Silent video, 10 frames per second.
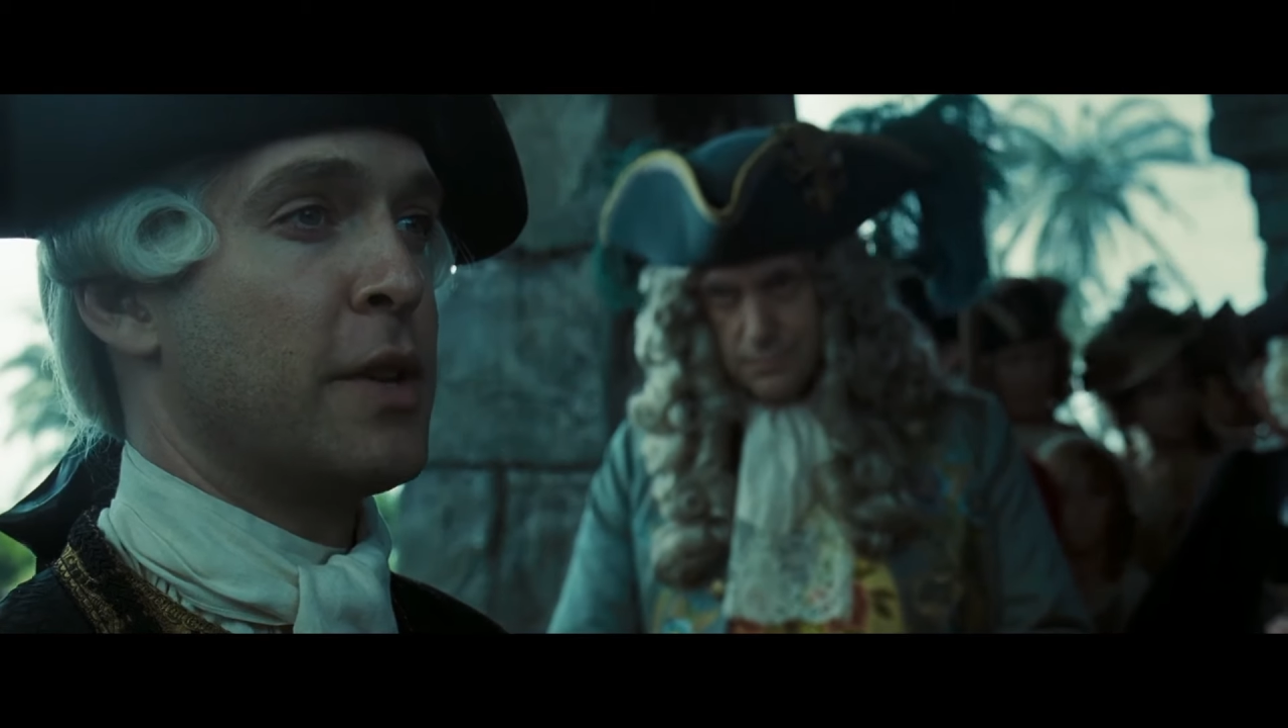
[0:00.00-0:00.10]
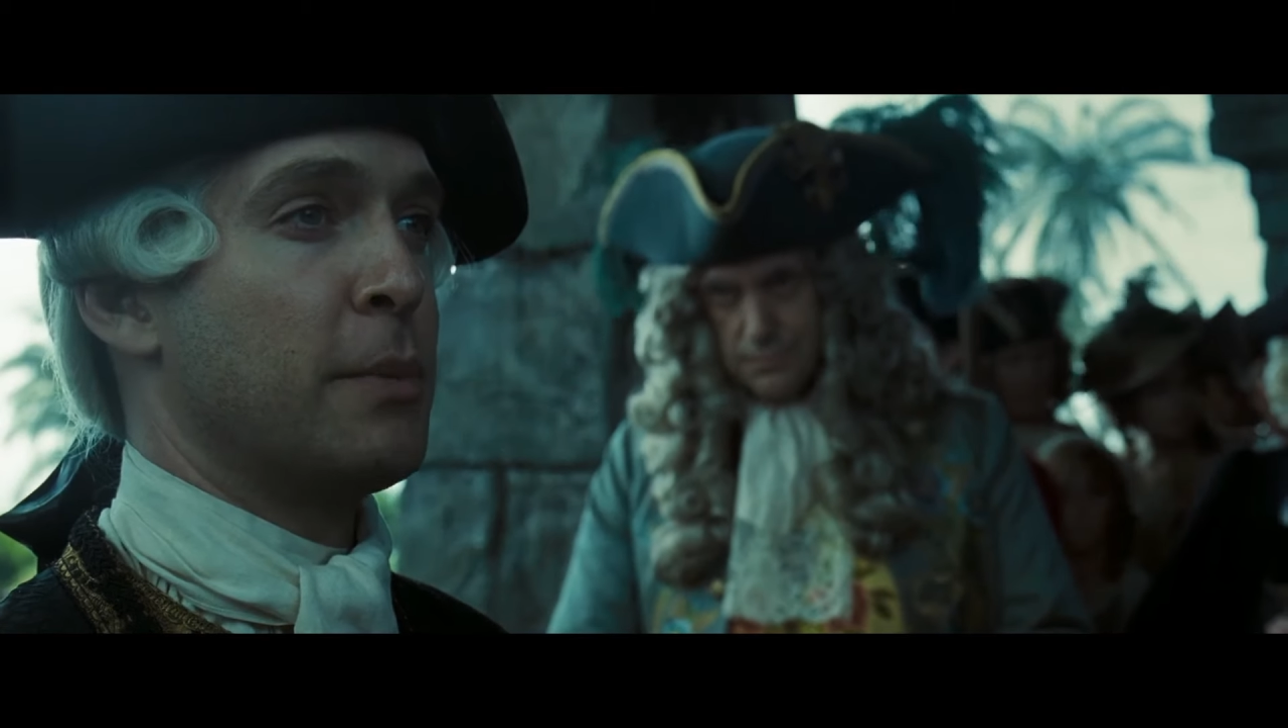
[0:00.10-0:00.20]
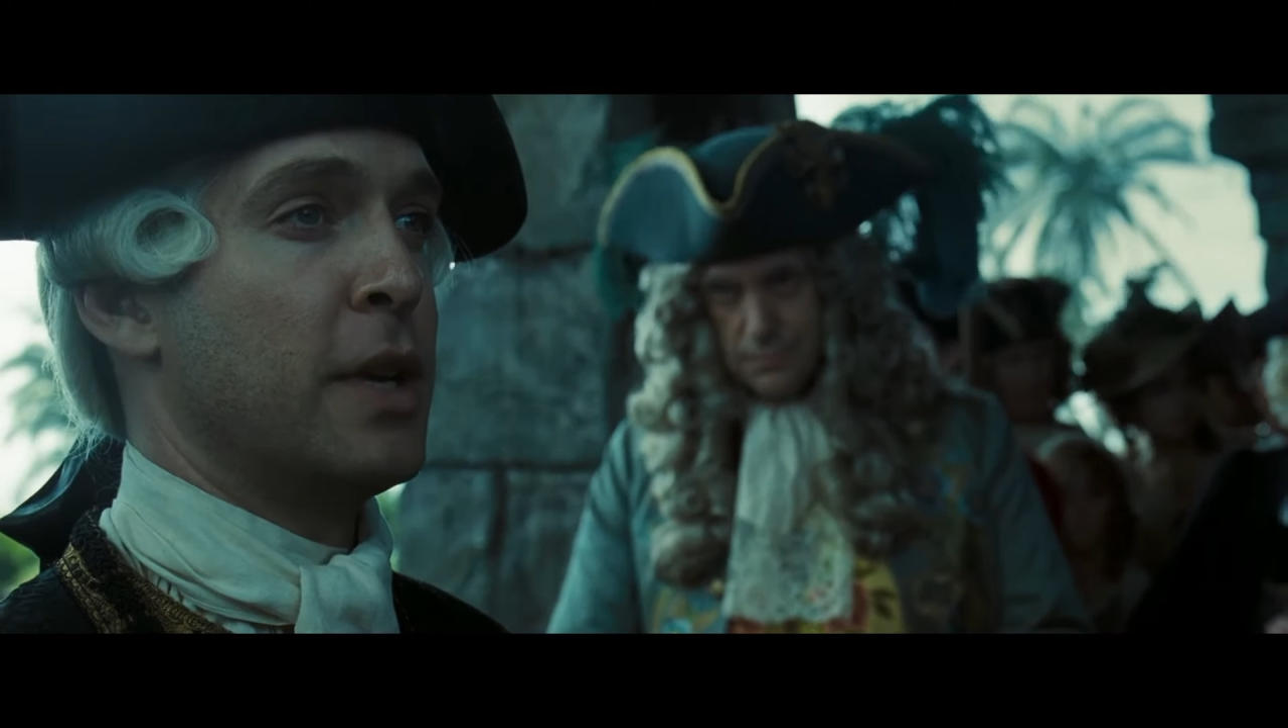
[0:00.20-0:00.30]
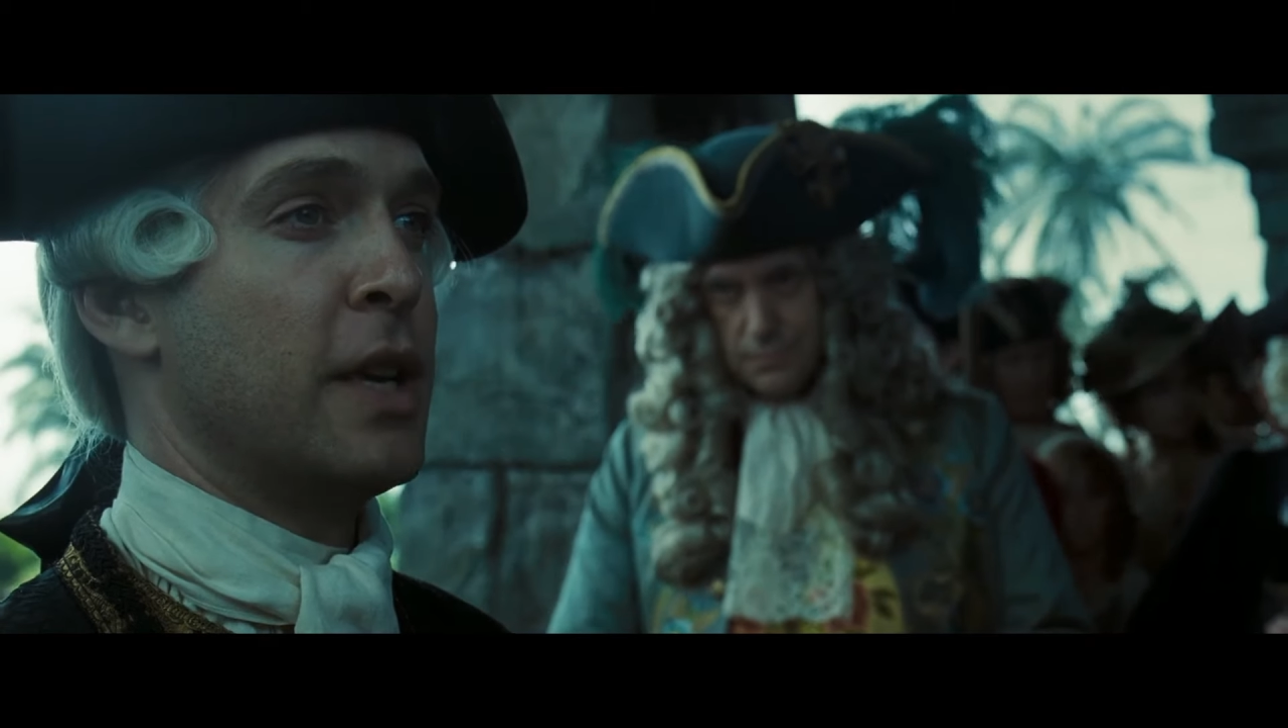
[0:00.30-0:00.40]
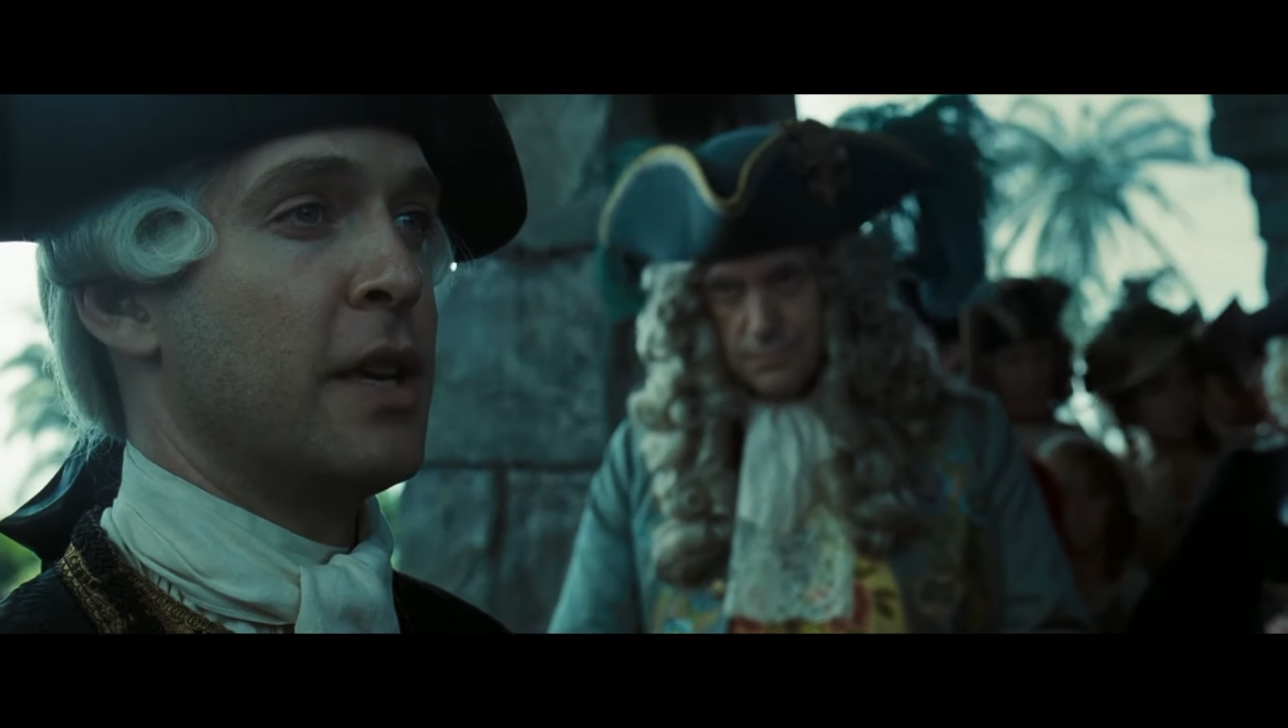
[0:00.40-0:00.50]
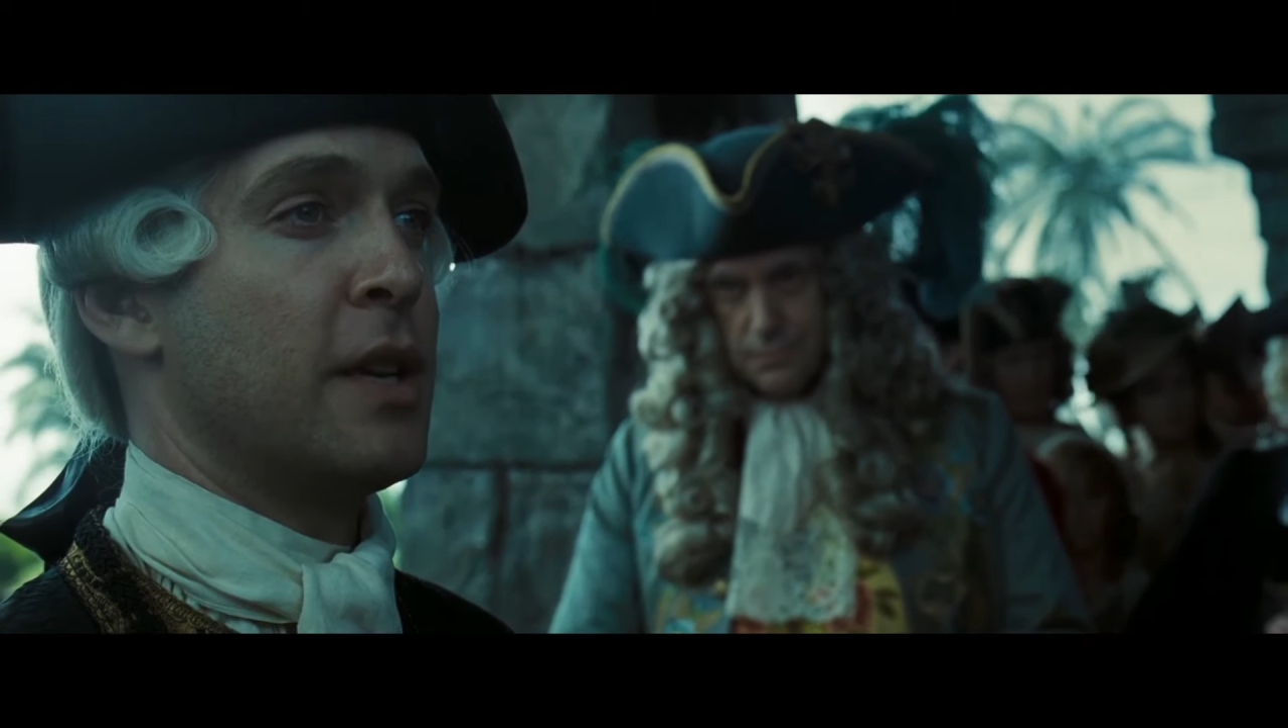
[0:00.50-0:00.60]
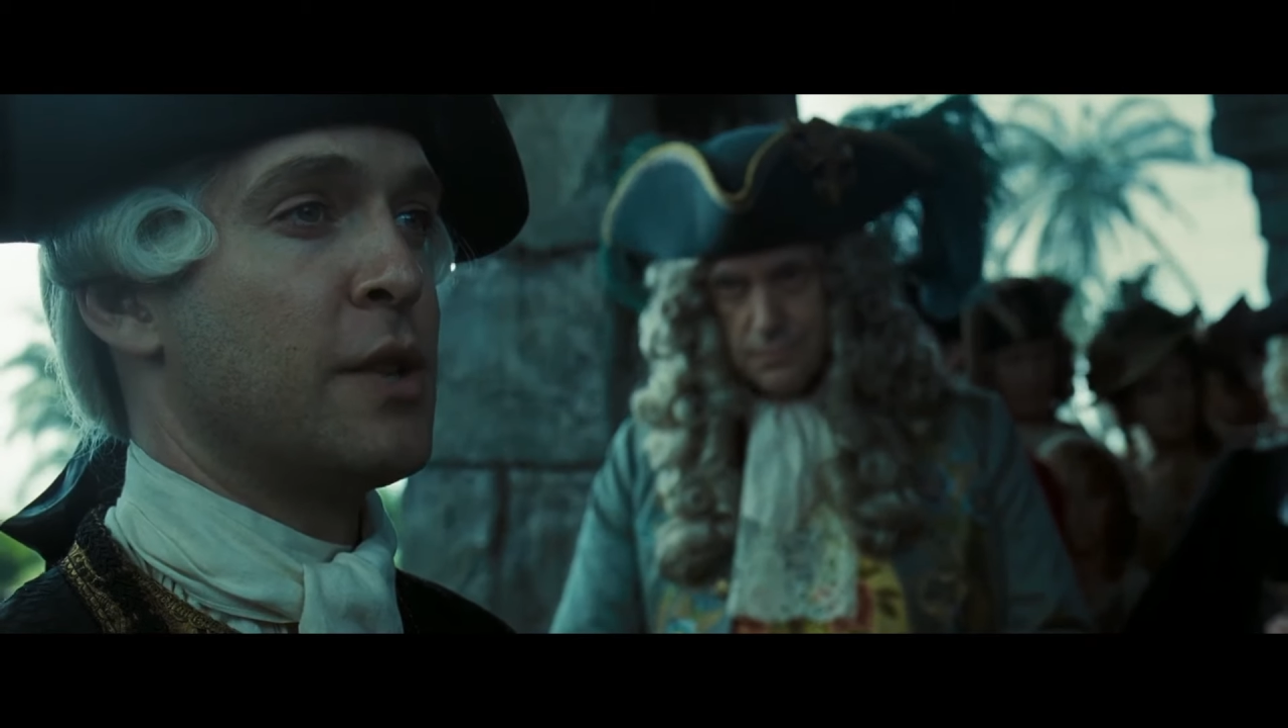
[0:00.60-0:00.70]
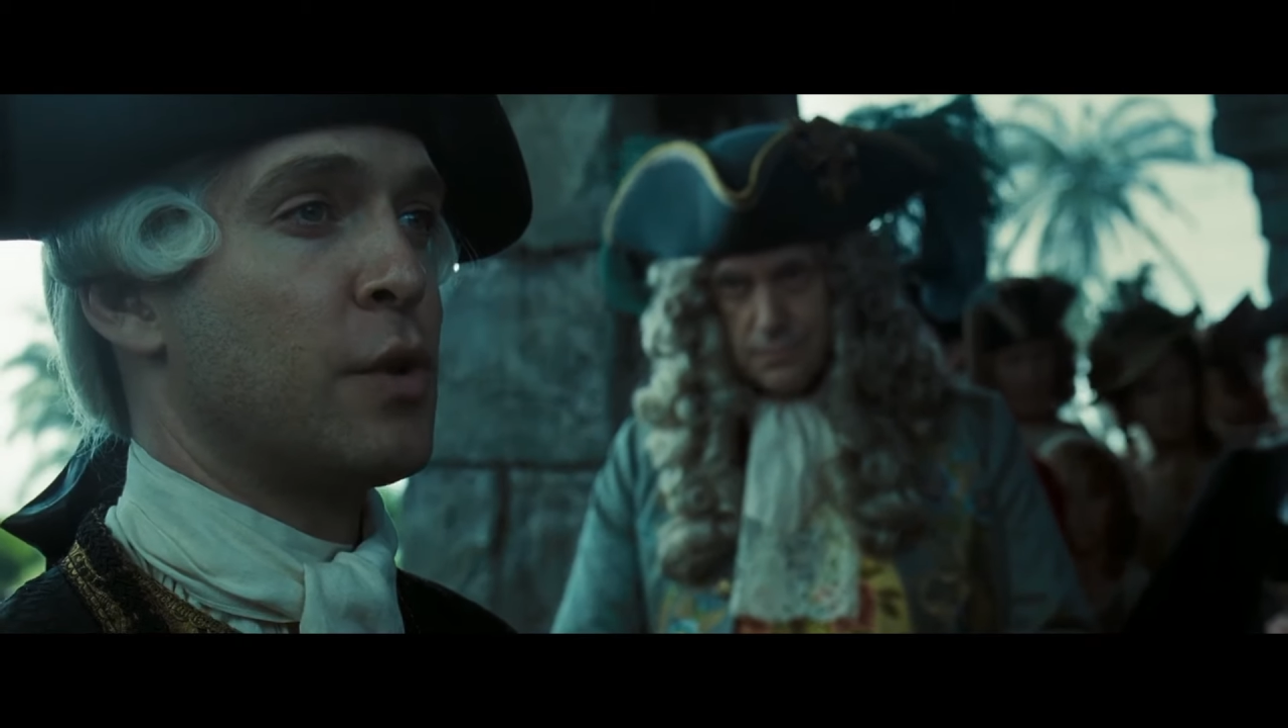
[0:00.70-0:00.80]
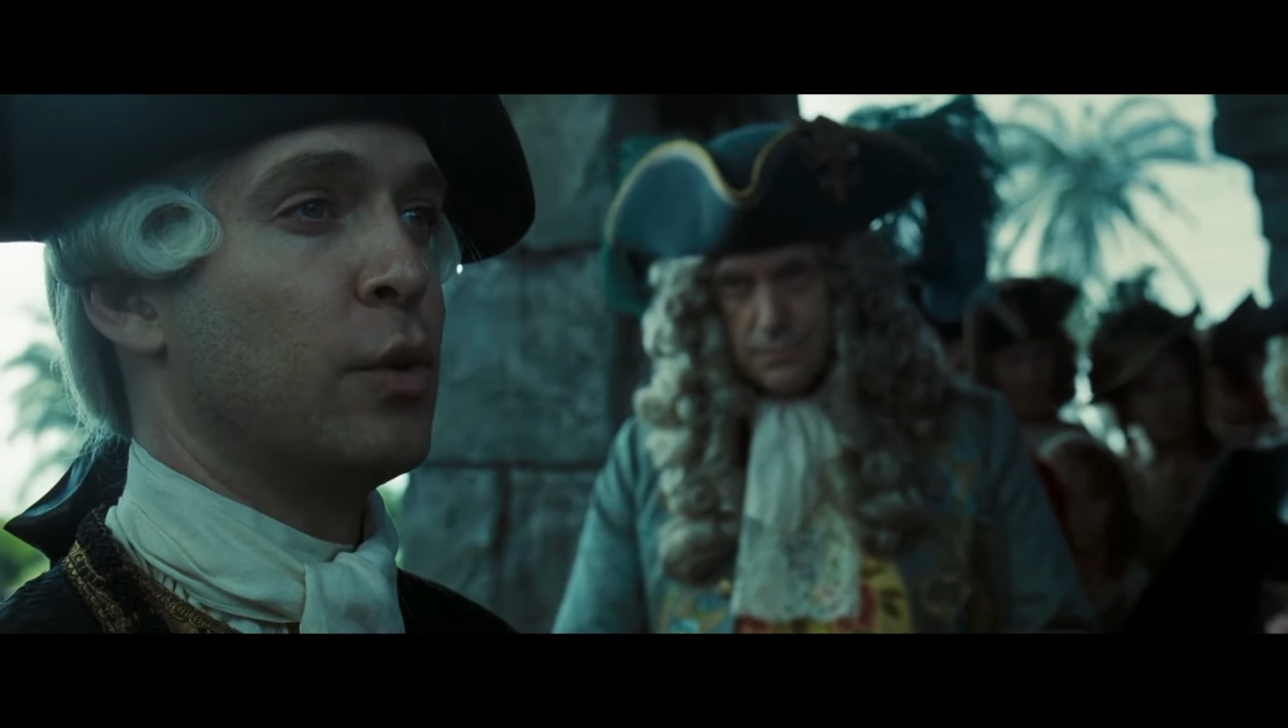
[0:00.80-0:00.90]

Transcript: for his unfortunate